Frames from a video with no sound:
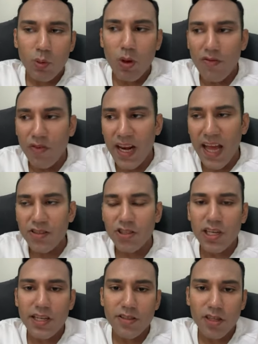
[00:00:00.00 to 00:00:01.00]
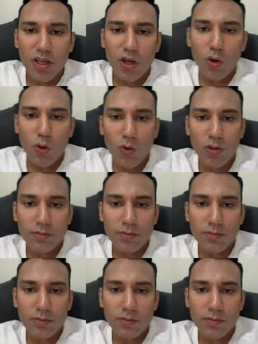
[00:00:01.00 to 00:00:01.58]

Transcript: were financially secure.